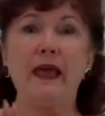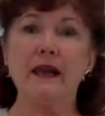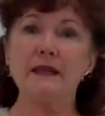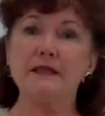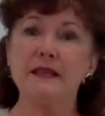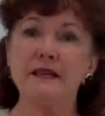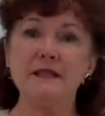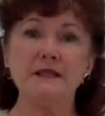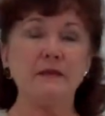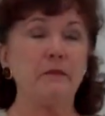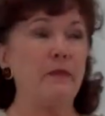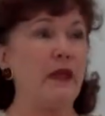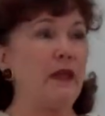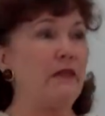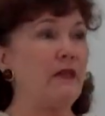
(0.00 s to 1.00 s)
And it
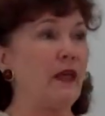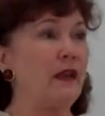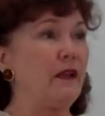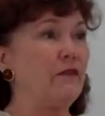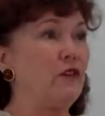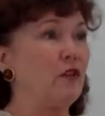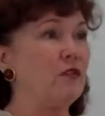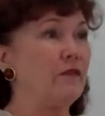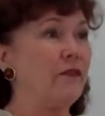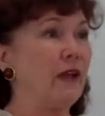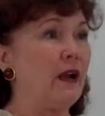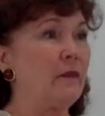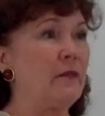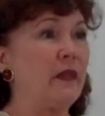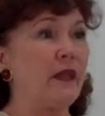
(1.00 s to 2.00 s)
doesn't mean that if you
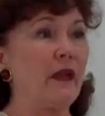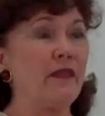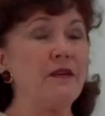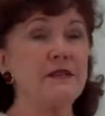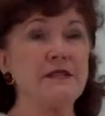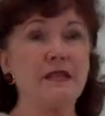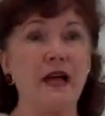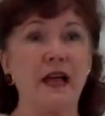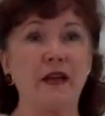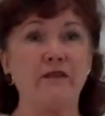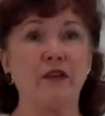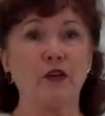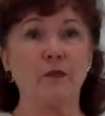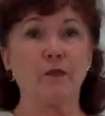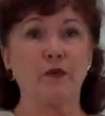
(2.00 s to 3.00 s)
develop the other side
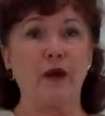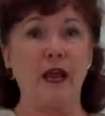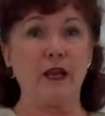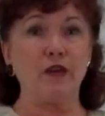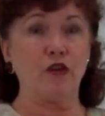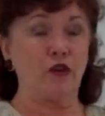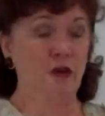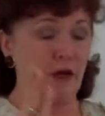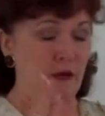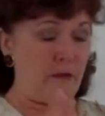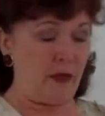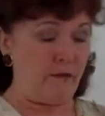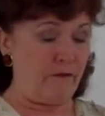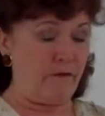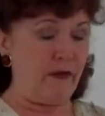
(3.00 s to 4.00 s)
of your brain, you're going
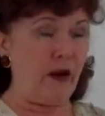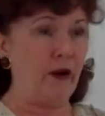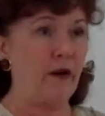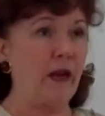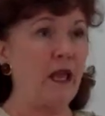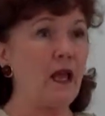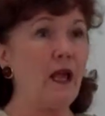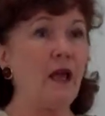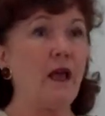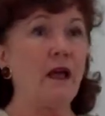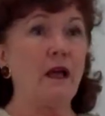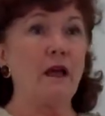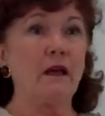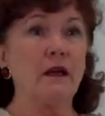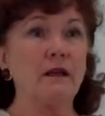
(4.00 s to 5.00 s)
to be very
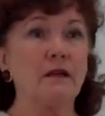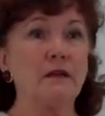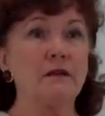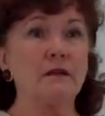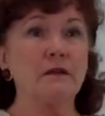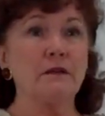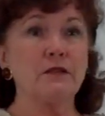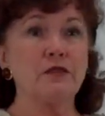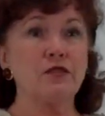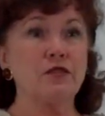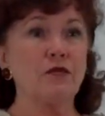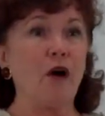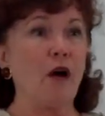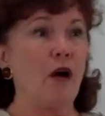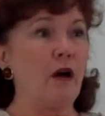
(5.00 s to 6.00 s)

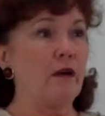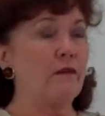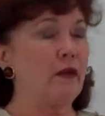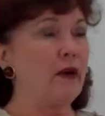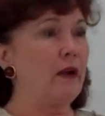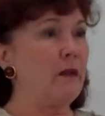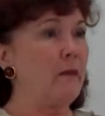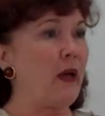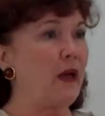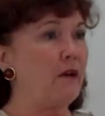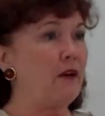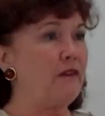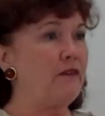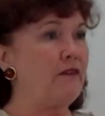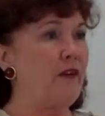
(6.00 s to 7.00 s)
strong, very
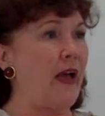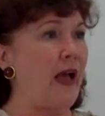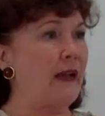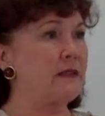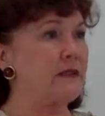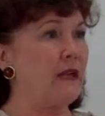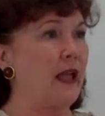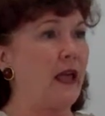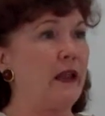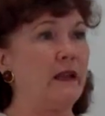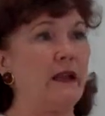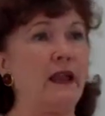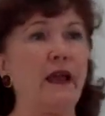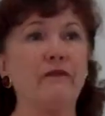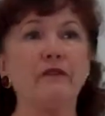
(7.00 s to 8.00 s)
matter-of-fact,
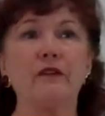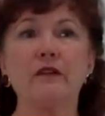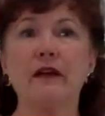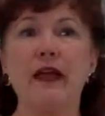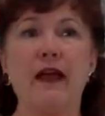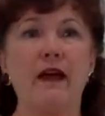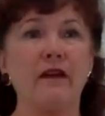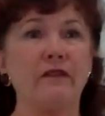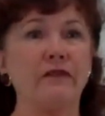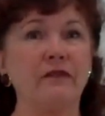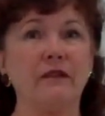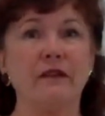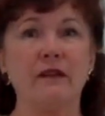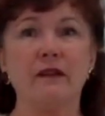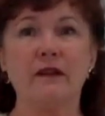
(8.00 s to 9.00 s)
and never
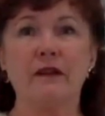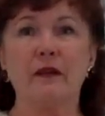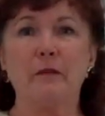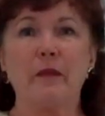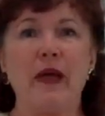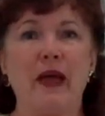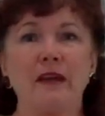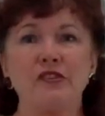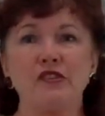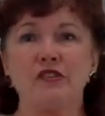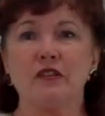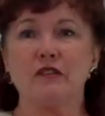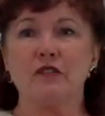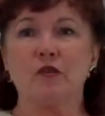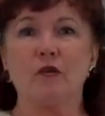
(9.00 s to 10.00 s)
have
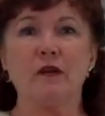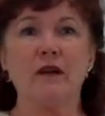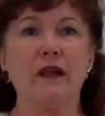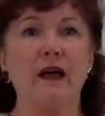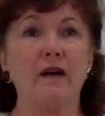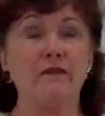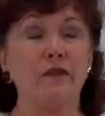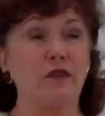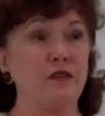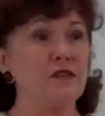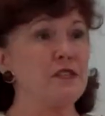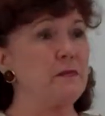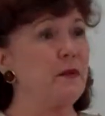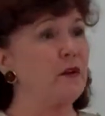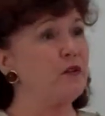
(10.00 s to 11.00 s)
compassion or love or
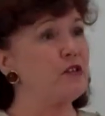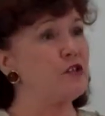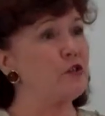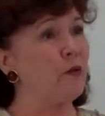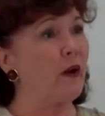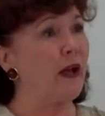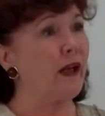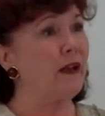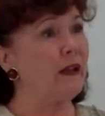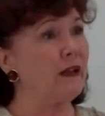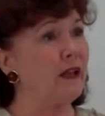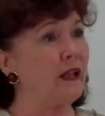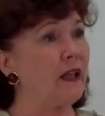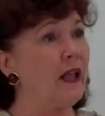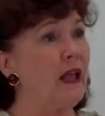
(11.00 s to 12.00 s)

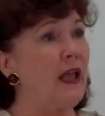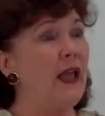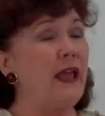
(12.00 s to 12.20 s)
spirituality.